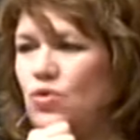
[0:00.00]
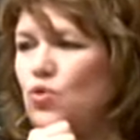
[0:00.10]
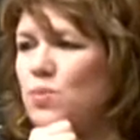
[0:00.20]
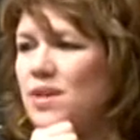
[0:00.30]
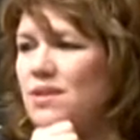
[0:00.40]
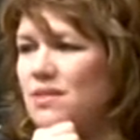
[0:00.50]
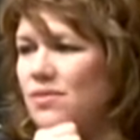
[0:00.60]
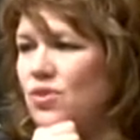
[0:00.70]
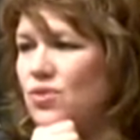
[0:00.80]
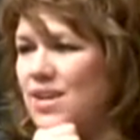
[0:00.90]
2 minutes
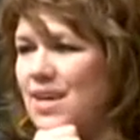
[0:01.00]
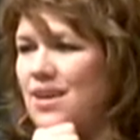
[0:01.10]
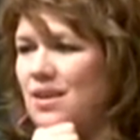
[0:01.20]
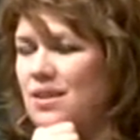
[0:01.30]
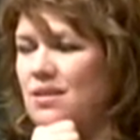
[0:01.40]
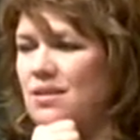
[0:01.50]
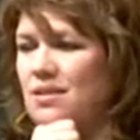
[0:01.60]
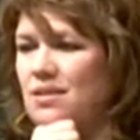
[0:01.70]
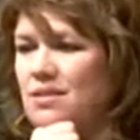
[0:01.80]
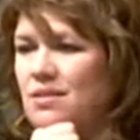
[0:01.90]
of your day
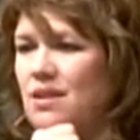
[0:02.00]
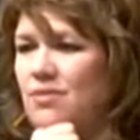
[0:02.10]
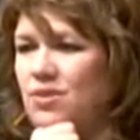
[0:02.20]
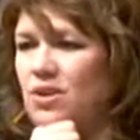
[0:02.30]
is enough